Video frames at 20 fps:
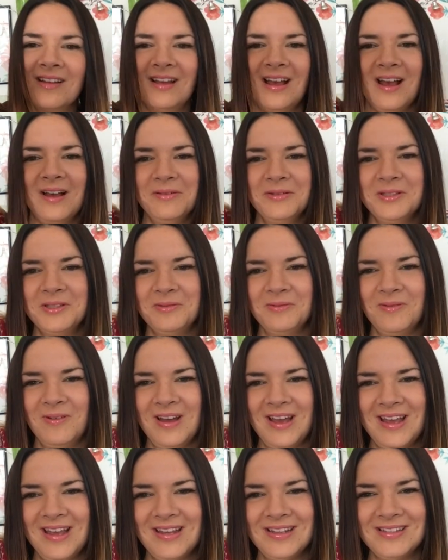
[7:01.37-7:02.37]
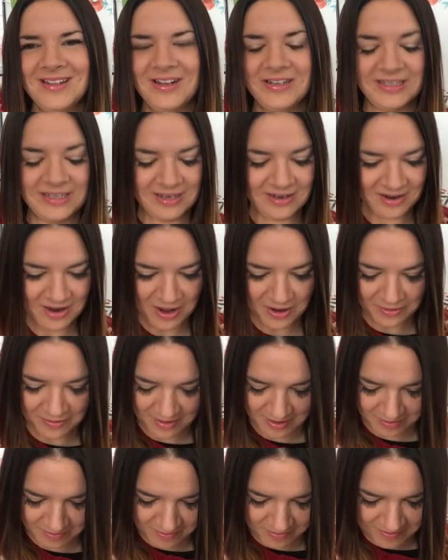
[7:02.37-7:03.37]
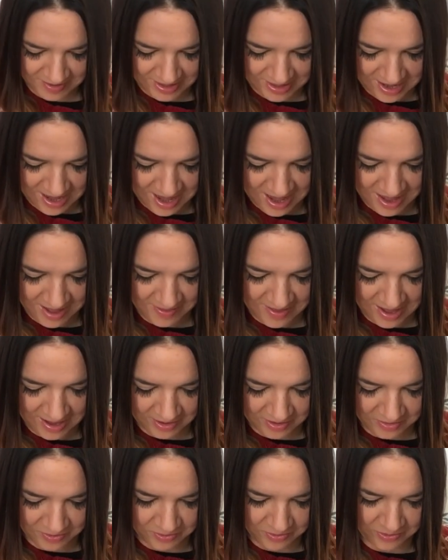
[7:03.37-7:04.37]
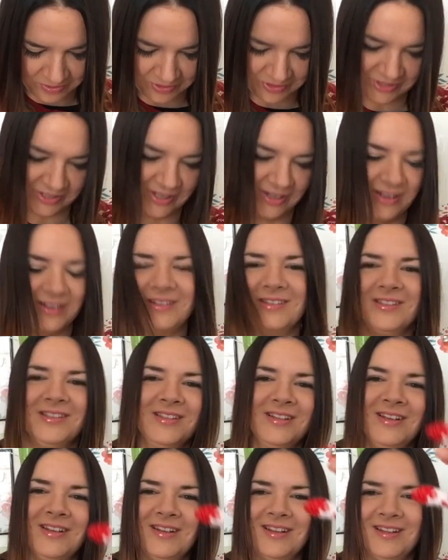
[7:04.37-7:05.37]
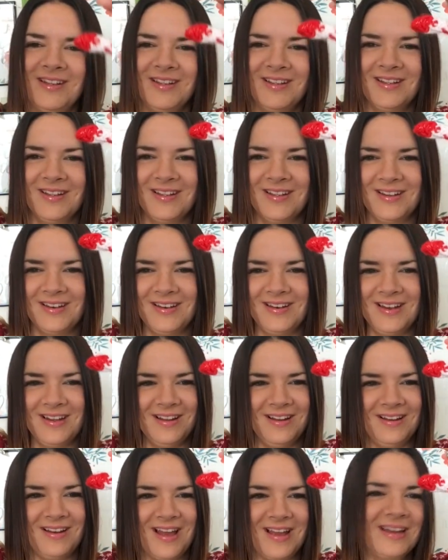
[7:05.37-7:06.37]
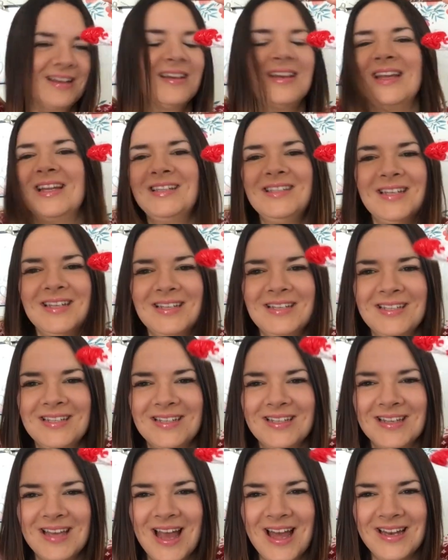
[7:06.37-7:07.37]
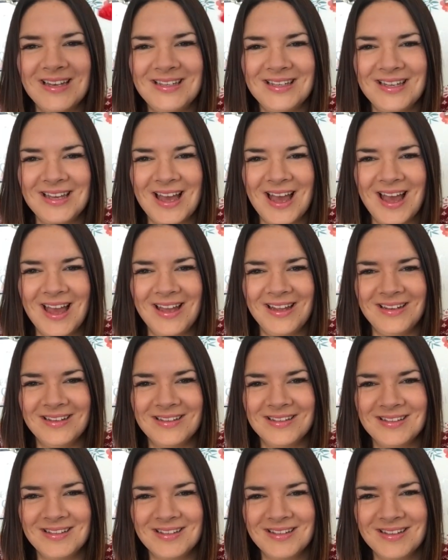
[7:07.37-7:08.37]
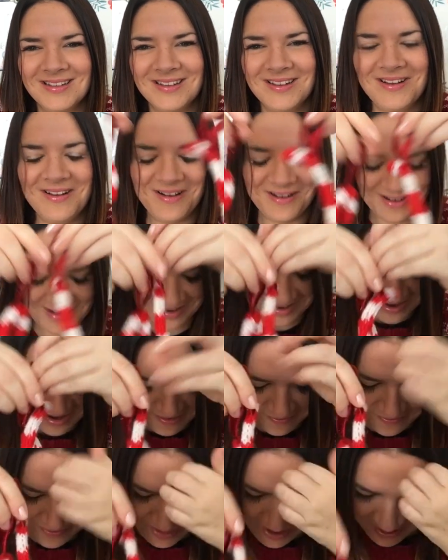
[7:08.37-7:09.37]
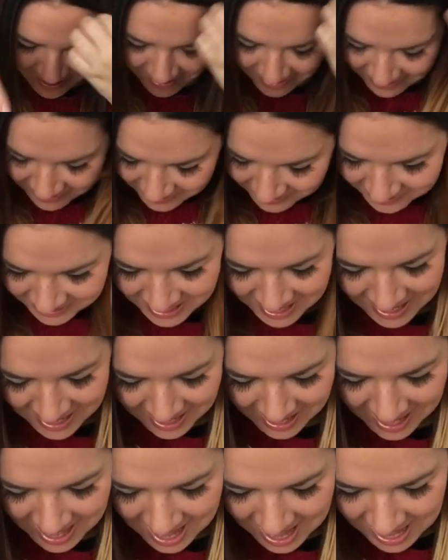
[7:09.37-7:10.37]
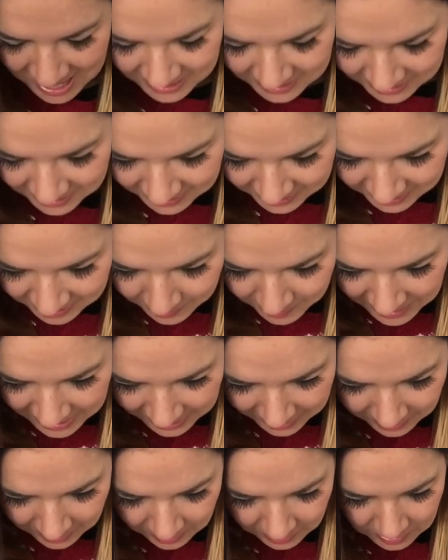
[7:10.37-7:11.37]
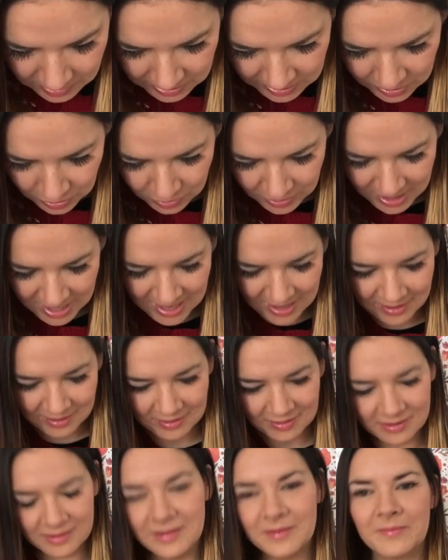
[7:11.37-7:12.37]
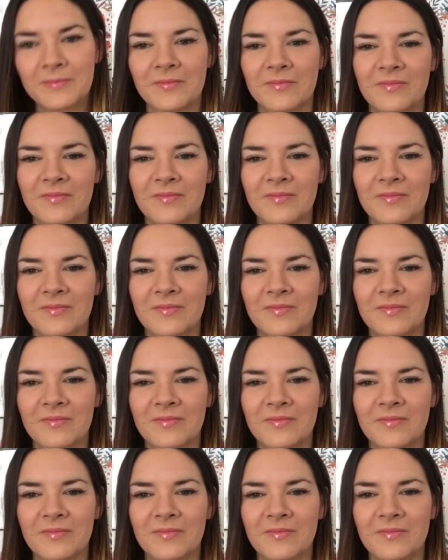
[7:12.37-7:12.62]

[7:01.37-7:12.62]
How sweet. I didn't know they were in there. They're gorgeous. Little like knitted candy canes. Oh, I love those. And some little stockings.